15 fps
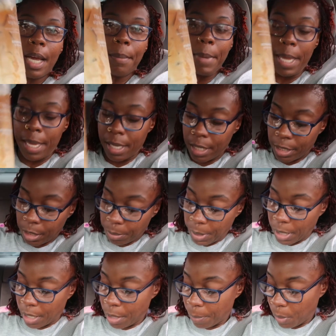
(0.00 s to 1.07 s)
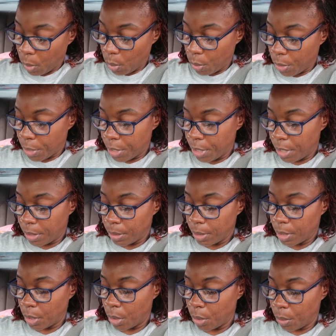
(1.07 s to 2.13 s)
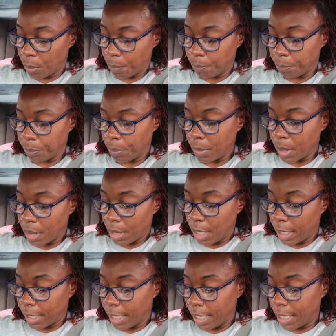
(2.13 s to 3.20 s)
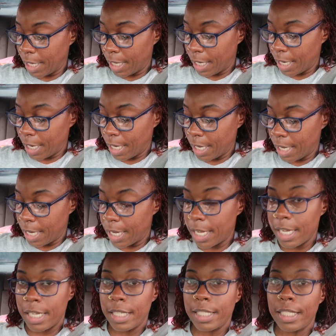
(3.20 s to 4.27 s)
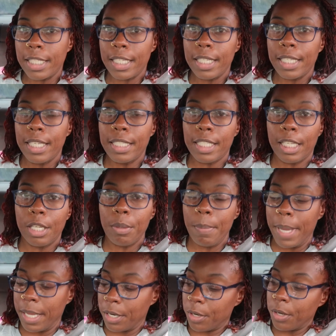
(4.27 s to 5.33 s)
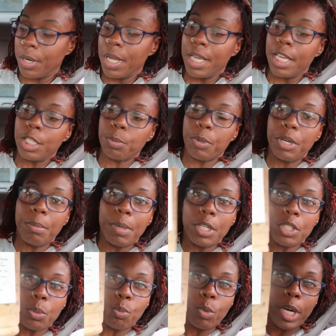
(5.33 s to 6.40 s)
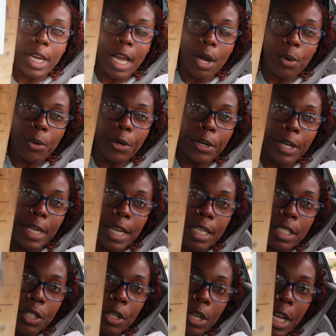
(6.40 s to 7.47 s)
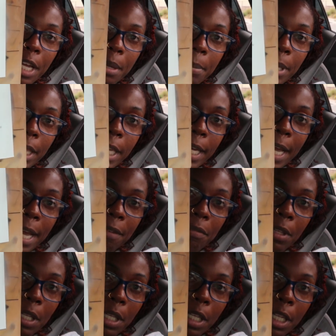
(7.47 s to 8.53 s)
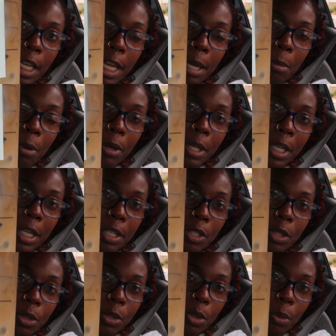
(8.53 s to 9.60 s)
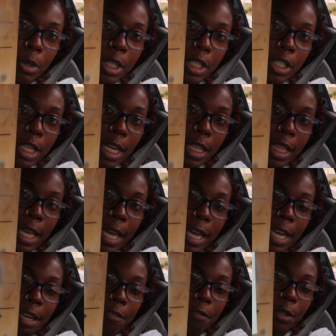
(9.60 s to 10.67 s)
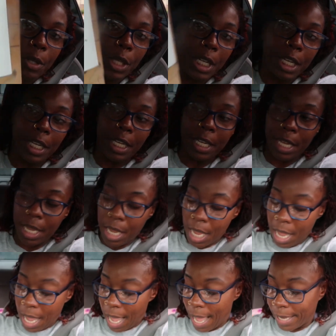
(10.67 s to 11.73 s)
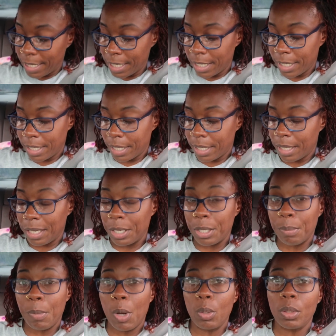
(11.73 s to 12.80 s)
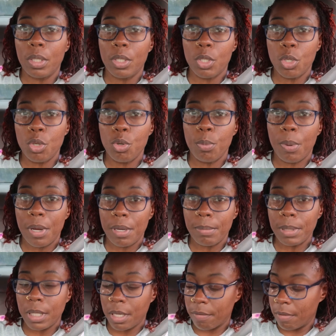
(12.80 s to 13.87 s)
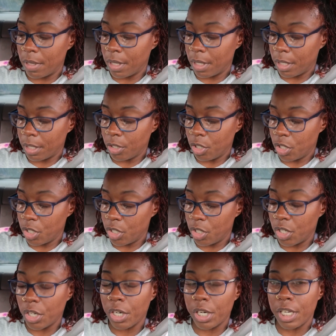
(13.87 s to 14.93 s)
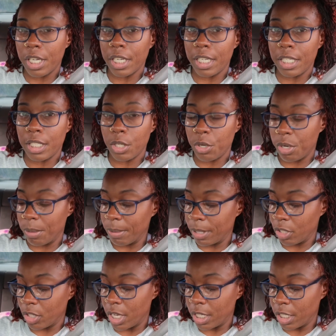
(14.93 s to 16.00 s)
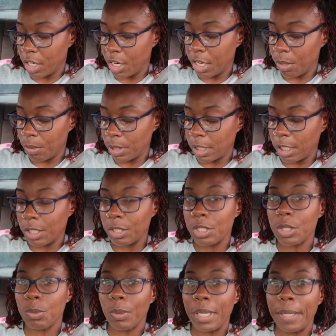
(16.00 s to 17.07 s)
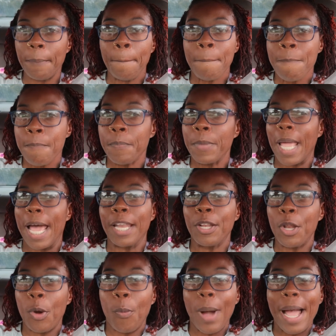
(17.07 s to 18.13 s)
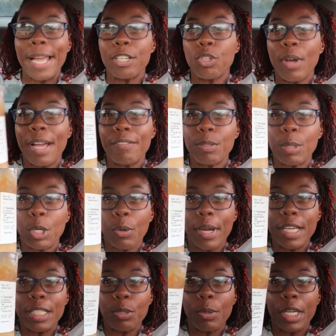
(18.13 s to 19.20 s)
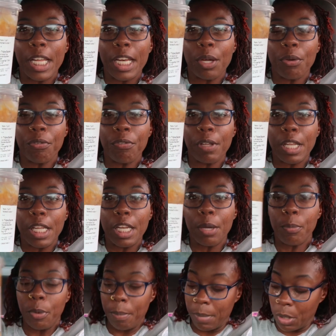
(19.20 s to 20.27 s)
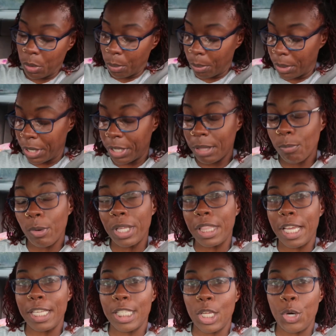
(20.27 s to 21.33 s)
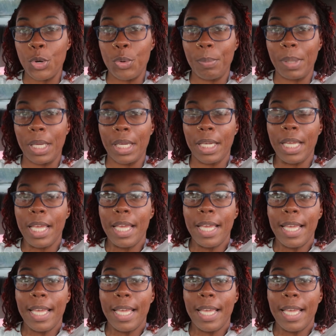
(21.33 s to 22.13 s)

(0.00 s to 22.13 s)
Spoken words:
I'm headed to pick up an order. So again, it's a little better. It's pretty much what I ordered yesterday, but they have the little label on there. So screenshot that if you need it. I did only 2 pumps of the sugar cookie syrup because yesterday it was a little sweet. I don't know why it drives me crazy when they don't fill it up with milk, but what they told me